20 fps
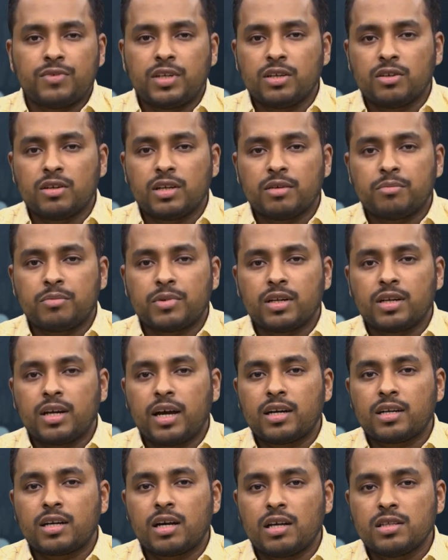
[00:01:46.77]
neoliberal
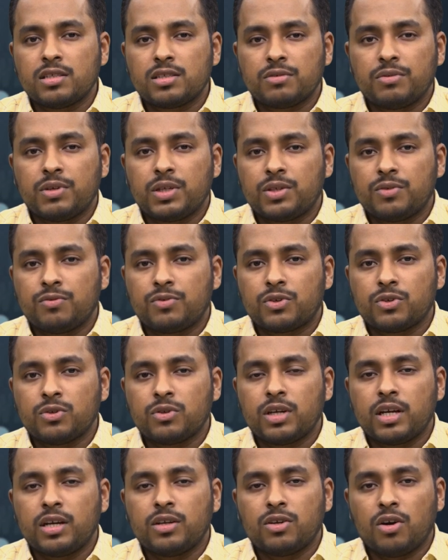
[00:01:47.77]
and conservative
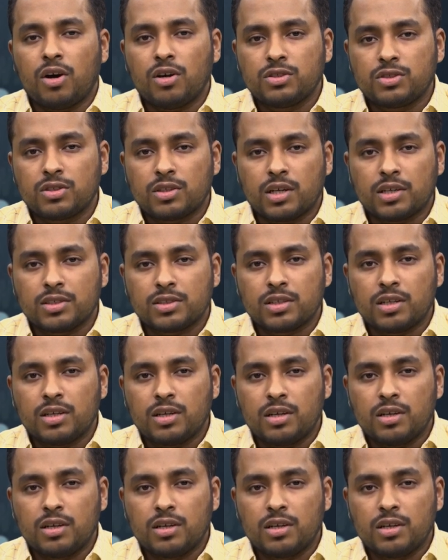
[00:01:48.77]
rule in Honduras.